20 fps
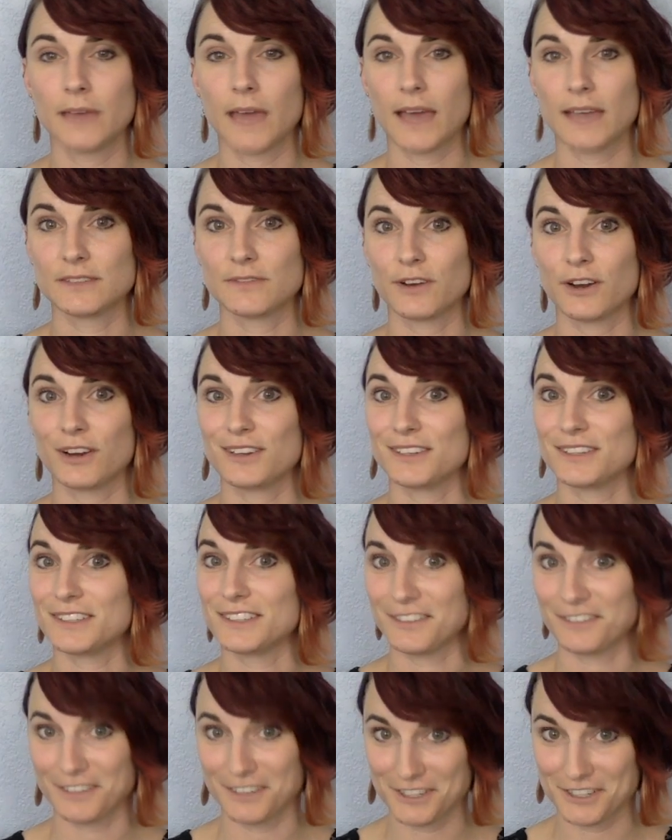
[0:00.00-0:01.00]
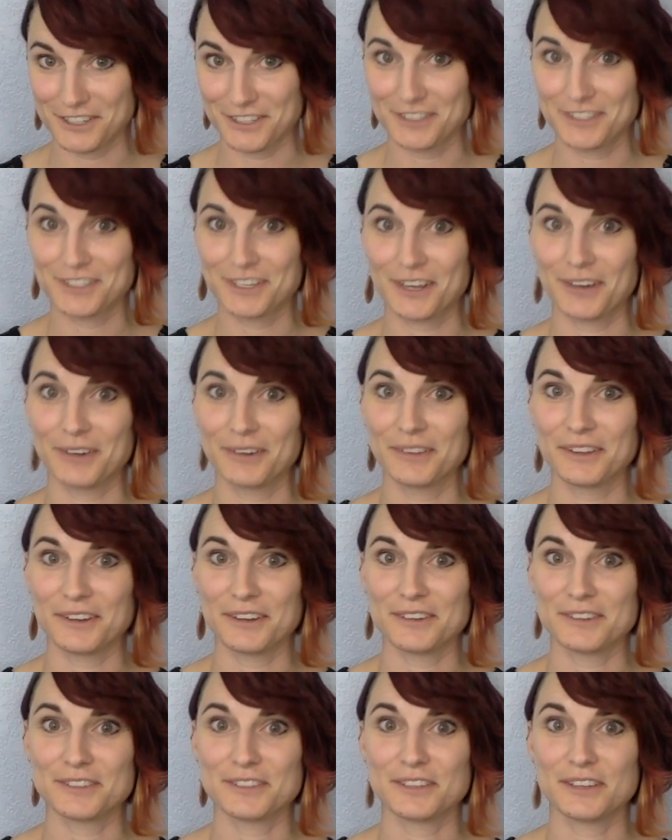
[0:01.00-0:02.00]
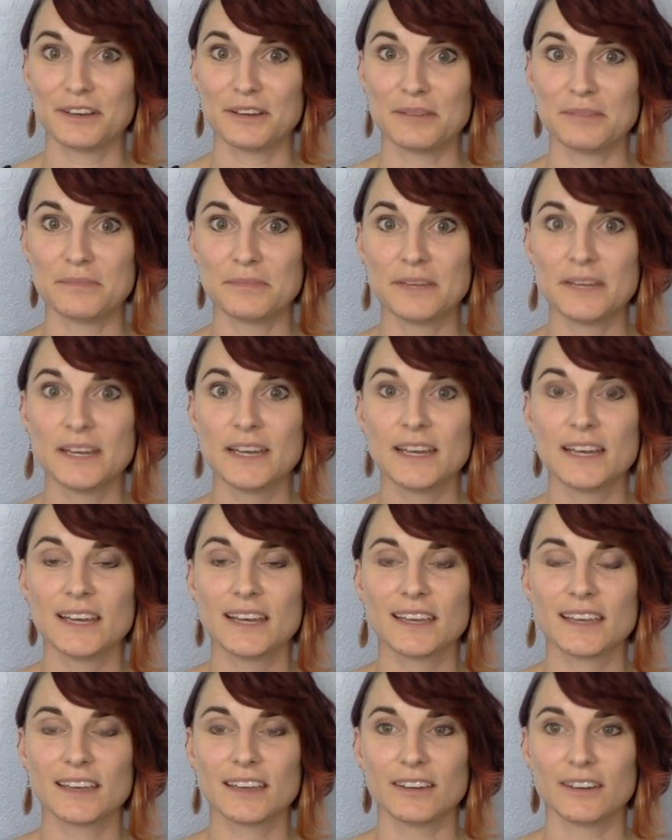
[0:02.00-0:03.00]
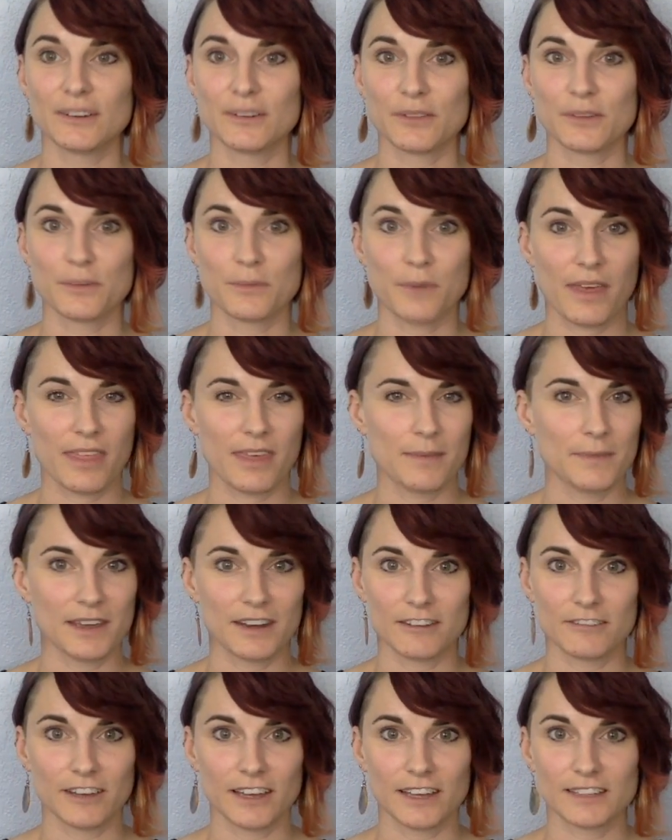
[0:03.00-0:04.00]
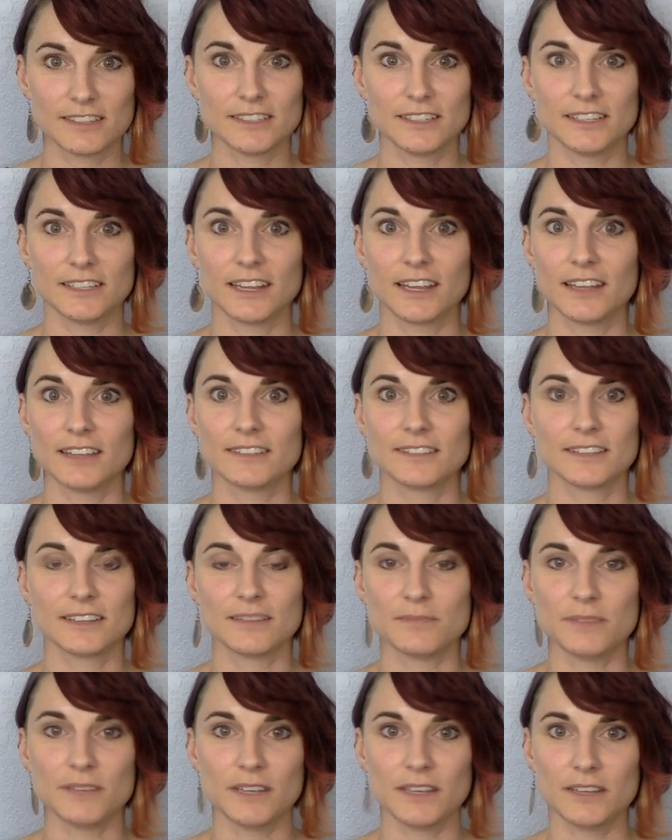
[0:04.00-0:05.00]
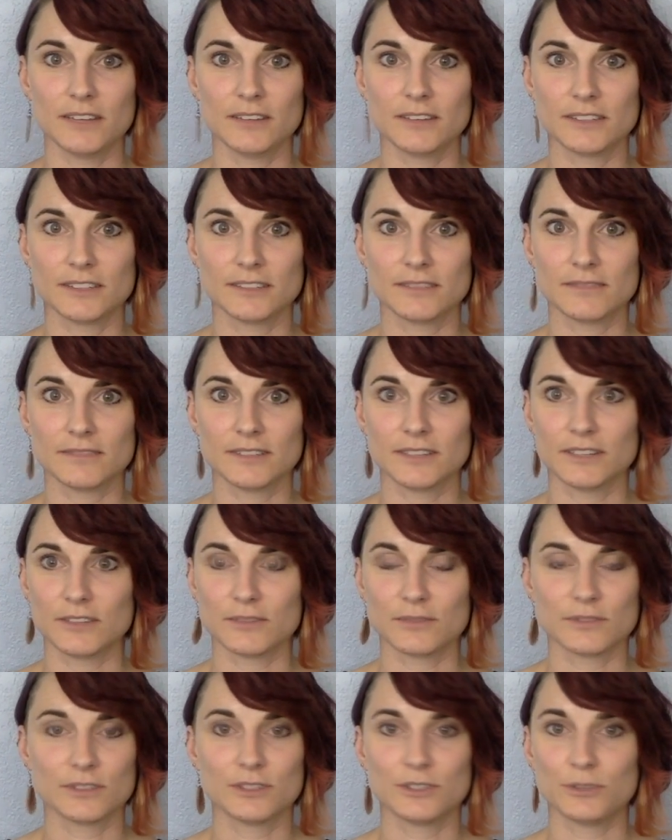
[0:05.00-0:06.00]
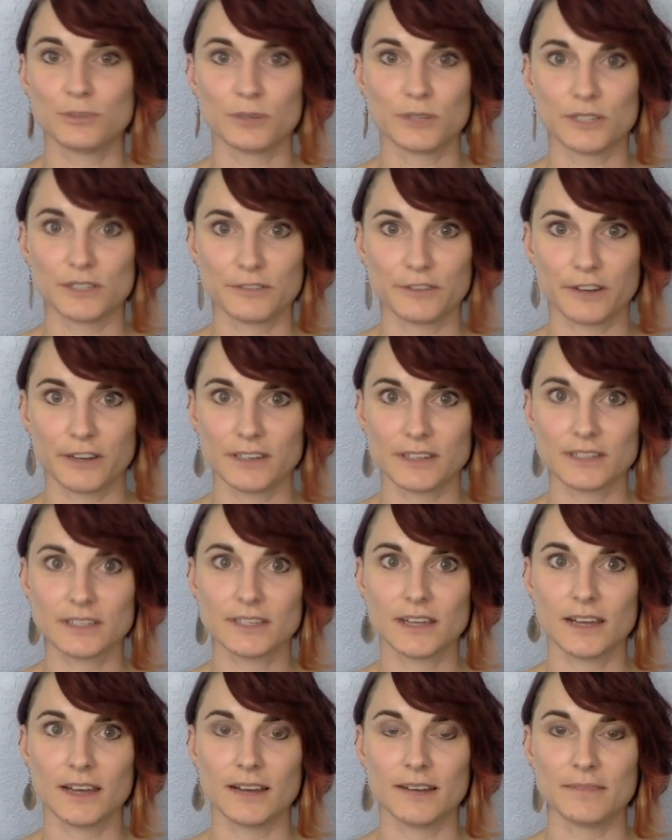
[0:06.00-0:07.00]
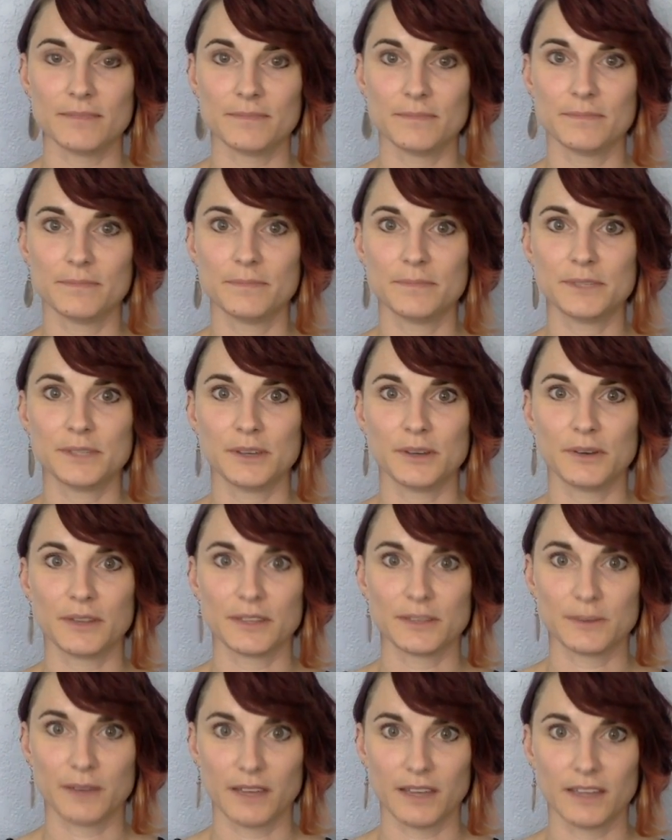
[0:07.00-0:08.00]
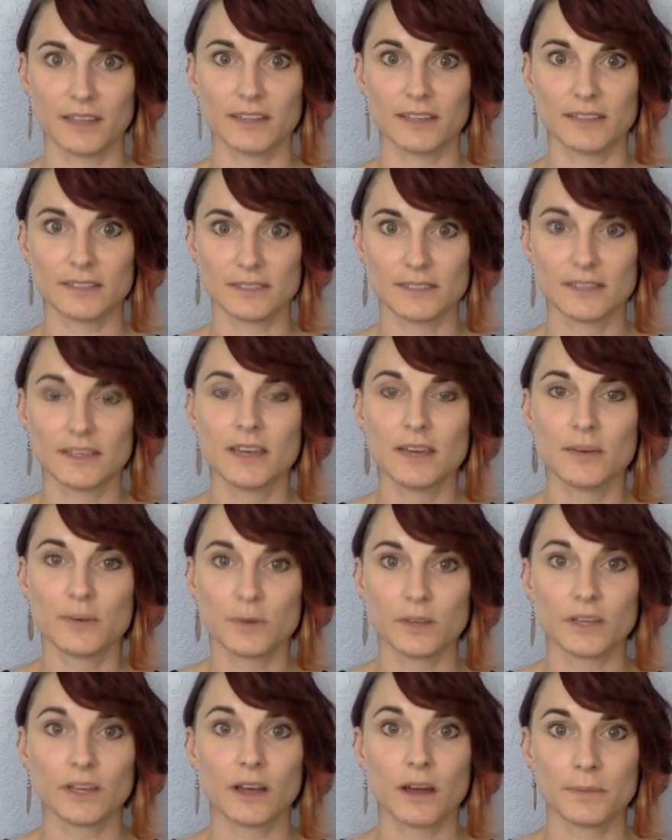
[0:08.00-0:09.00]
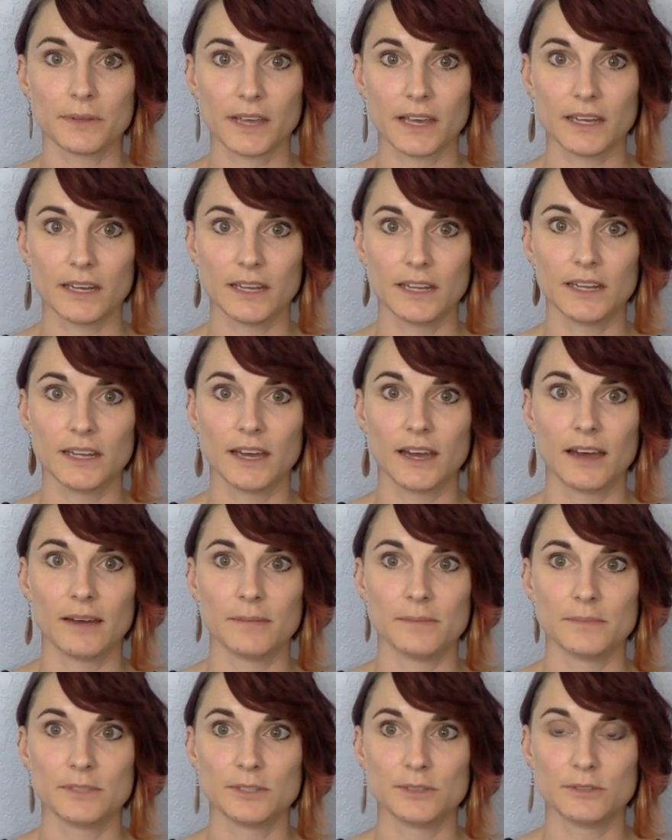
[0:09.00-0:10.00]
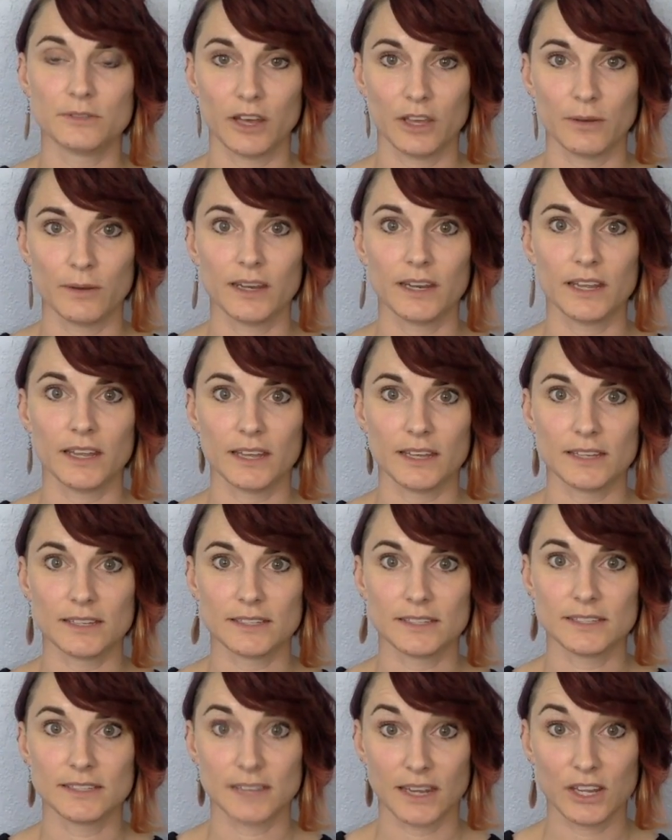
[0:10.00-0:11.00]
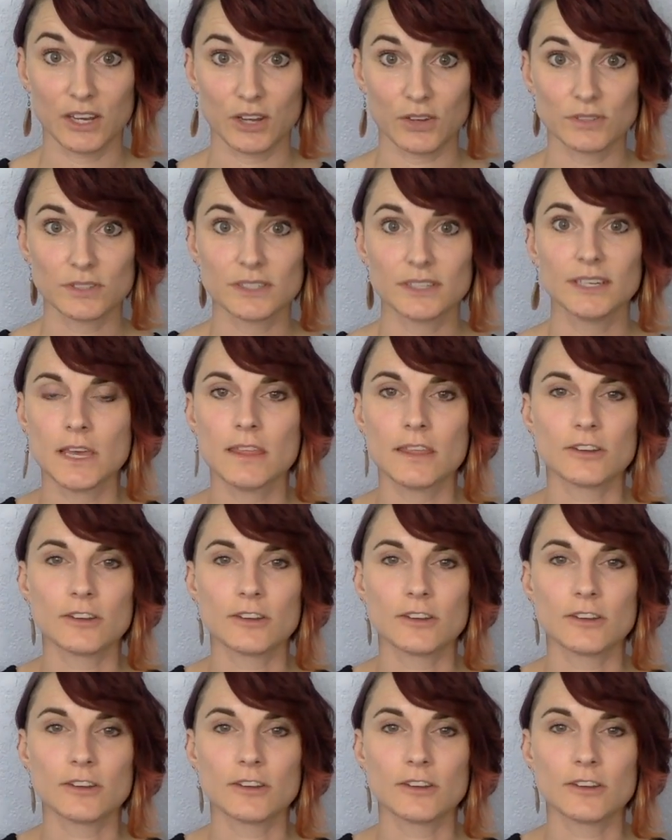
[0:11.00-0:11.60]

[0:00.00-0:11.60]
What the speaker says: As far as definitions go, there's, the way they manifest in kids can be, super different. So that's why it is really complicated to evaluate and diagnose.